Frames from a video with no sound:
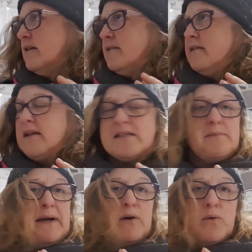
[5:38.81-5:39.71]
think that's
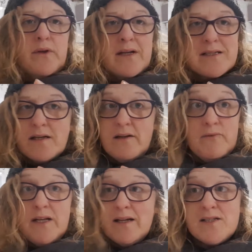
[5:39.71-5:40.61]
about all the ex it
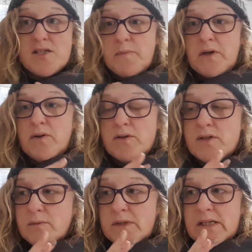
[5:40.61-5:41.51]
really has just been
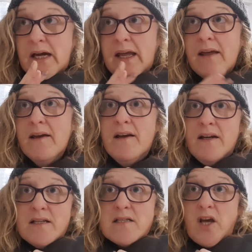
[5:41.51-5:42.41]
non-stop today.
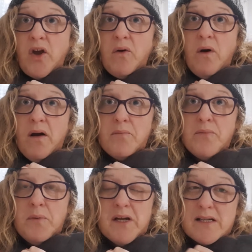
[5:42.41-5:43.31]
So I'm
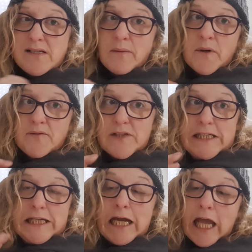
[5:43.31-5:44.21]
probably going to say bye for
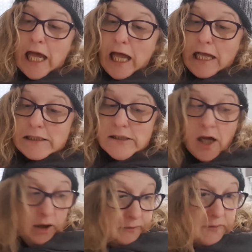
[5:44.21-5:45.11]
today and
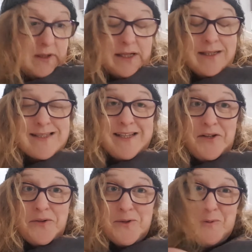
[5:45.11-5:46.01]
hopefully see
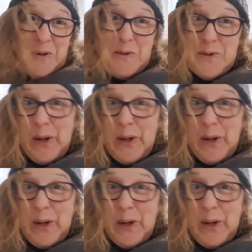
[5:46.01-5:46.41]
you tomorrow.